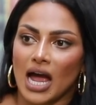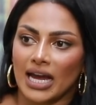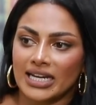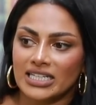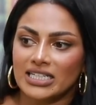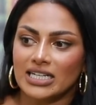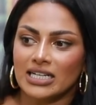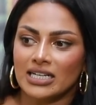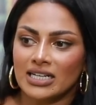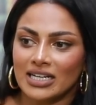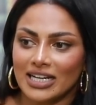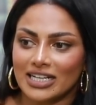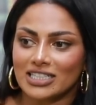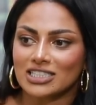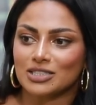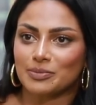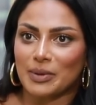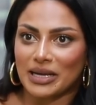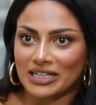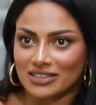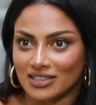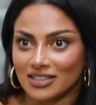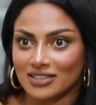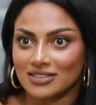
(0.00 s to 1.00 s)
I didn't
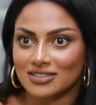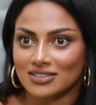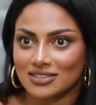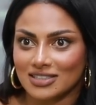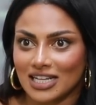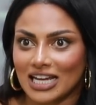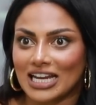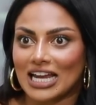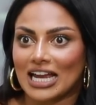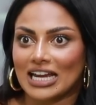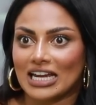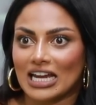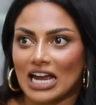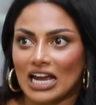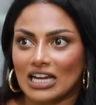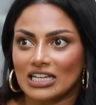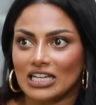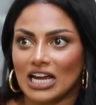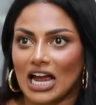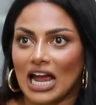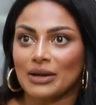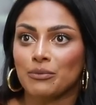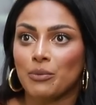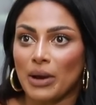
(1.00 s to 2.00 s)
expect this. Like
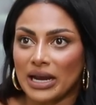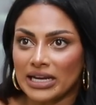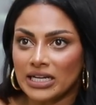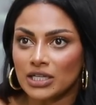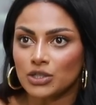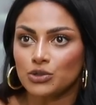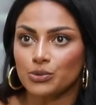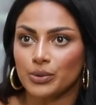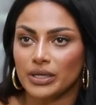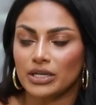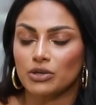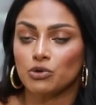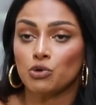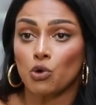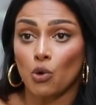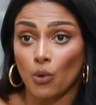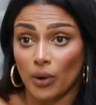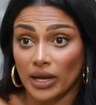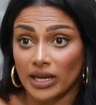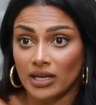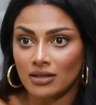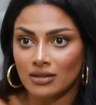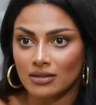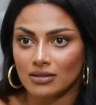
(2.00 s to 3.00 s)
I went into it
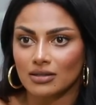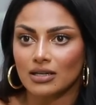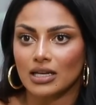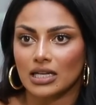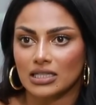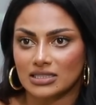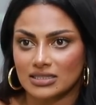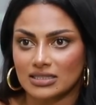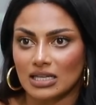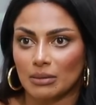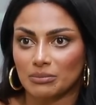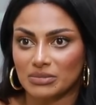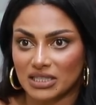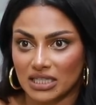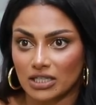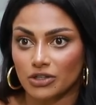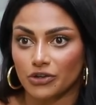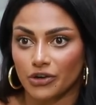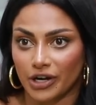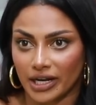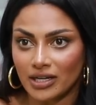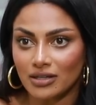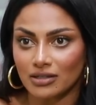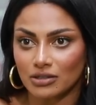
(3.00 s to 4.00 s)
knowing it's something
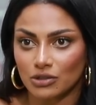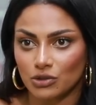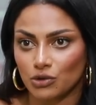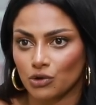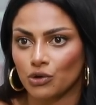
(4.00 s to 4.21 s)
great.